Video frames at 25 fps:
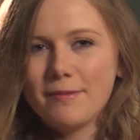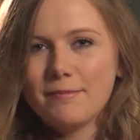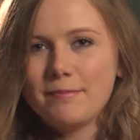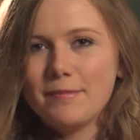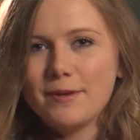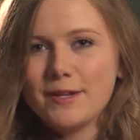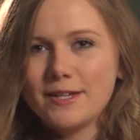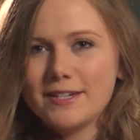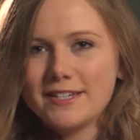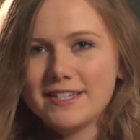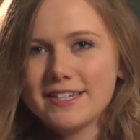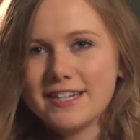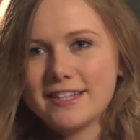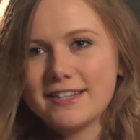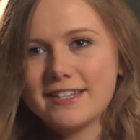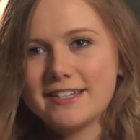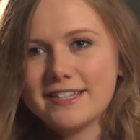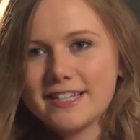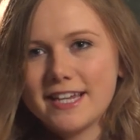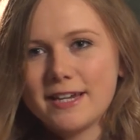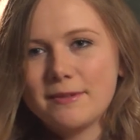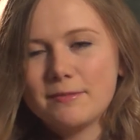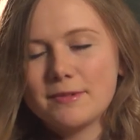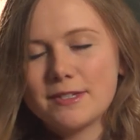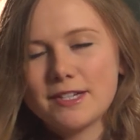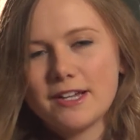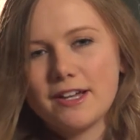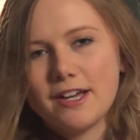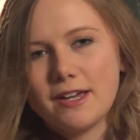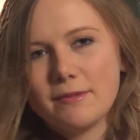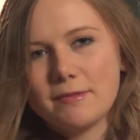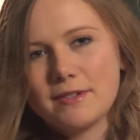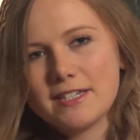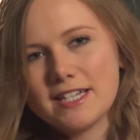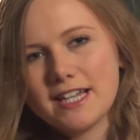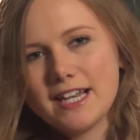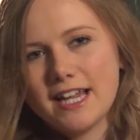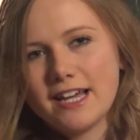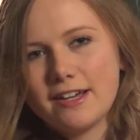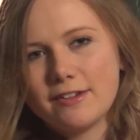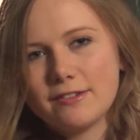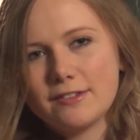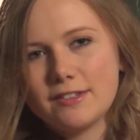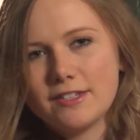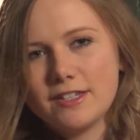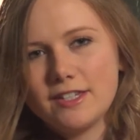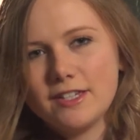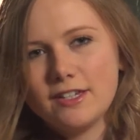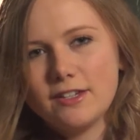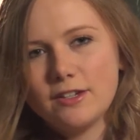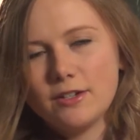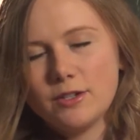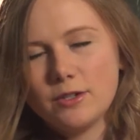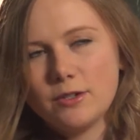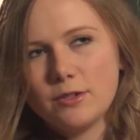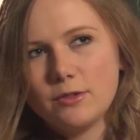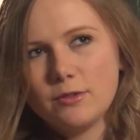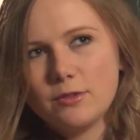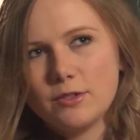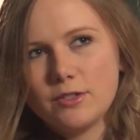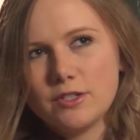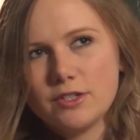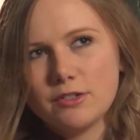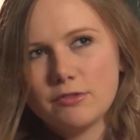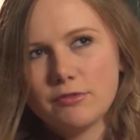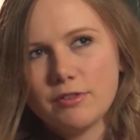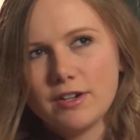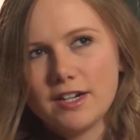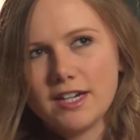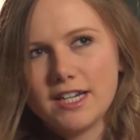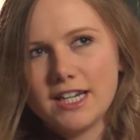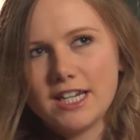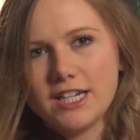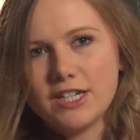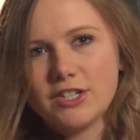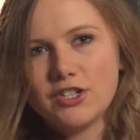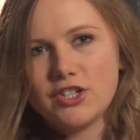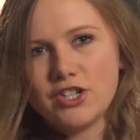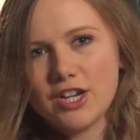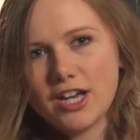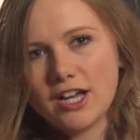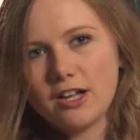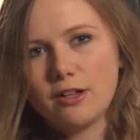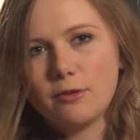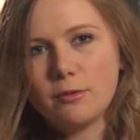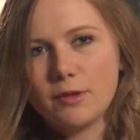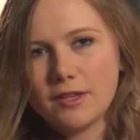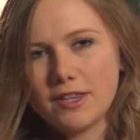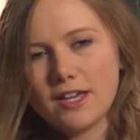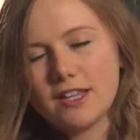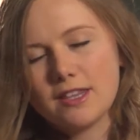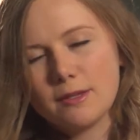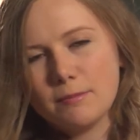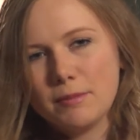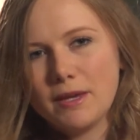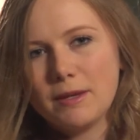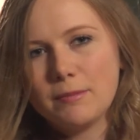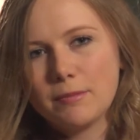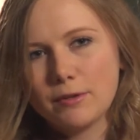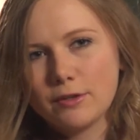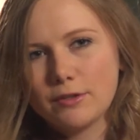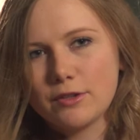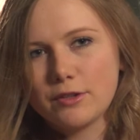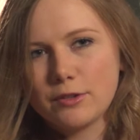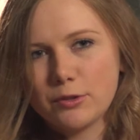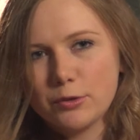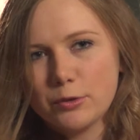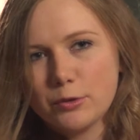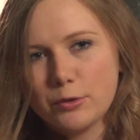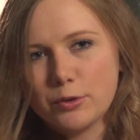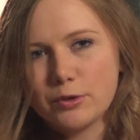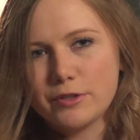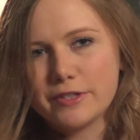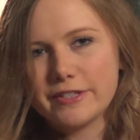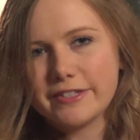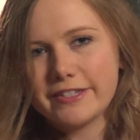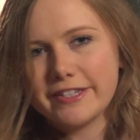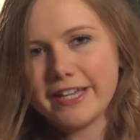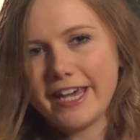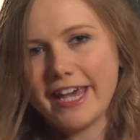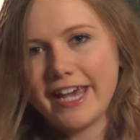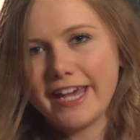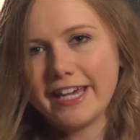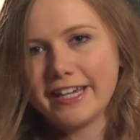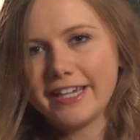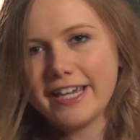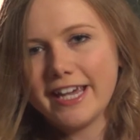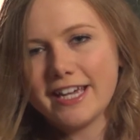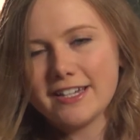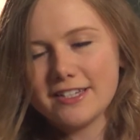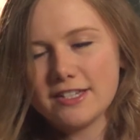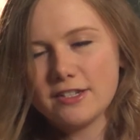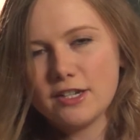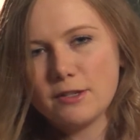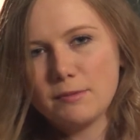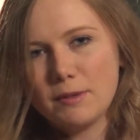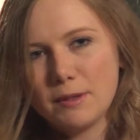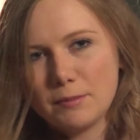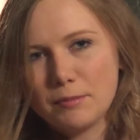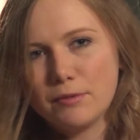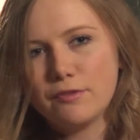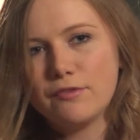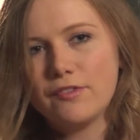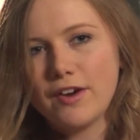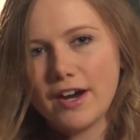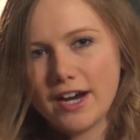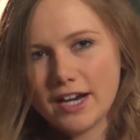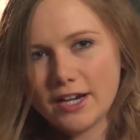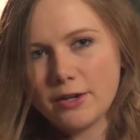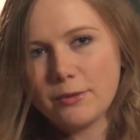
But at the same time, it allows you to really gel with other people on the course and get to know people very